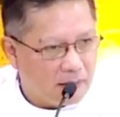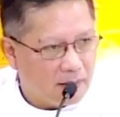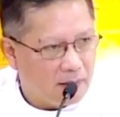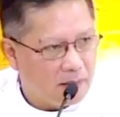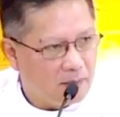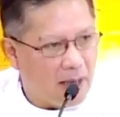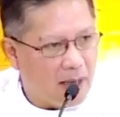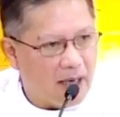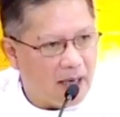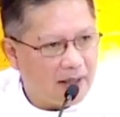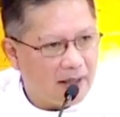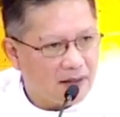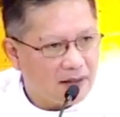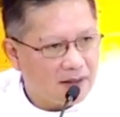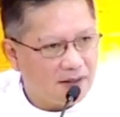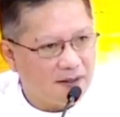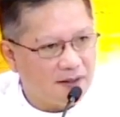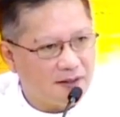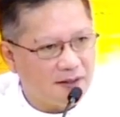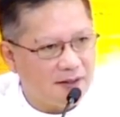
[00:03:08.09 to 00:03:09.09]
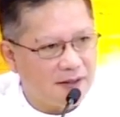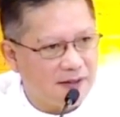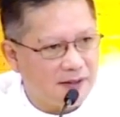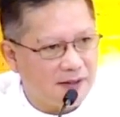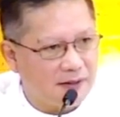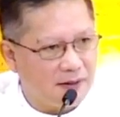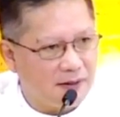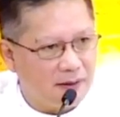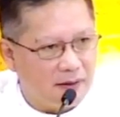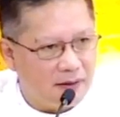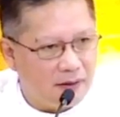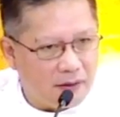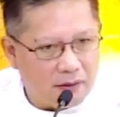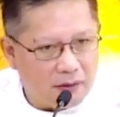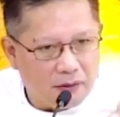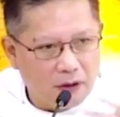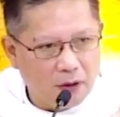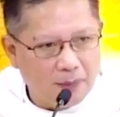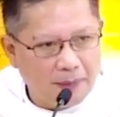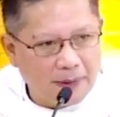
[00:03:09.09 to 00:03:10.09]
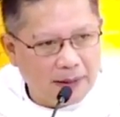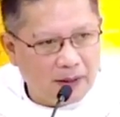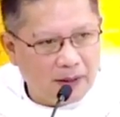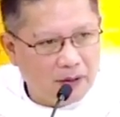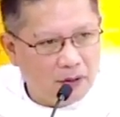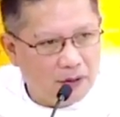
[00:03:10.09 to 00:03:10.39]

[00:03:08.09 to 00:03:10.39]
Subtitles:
barracks. You're opening your